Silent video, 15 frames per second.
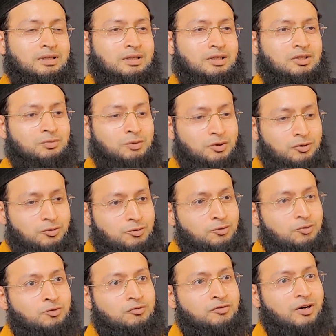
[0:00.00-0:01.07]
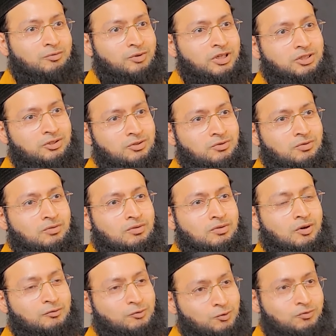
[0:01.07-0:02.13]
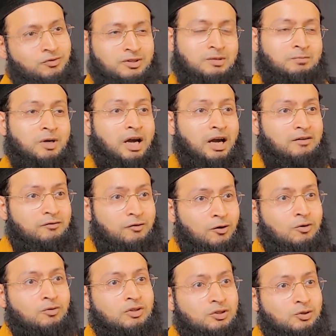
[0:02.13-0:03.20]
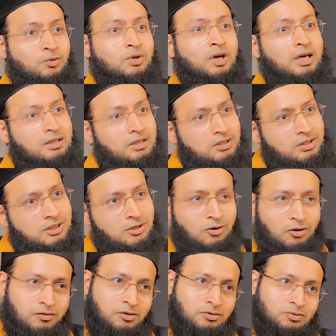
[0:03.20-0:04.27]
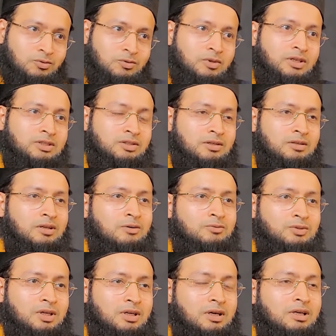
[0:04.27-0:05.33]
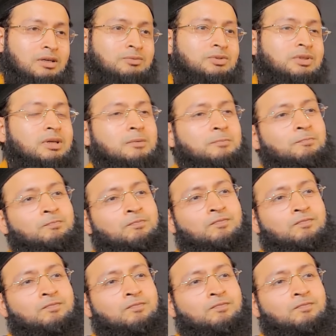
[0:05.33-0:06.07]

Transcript: These were the true foundations of Sufism, and follow the sunnah and the seerah of Rasulullah sallallahu alaihi wasallam.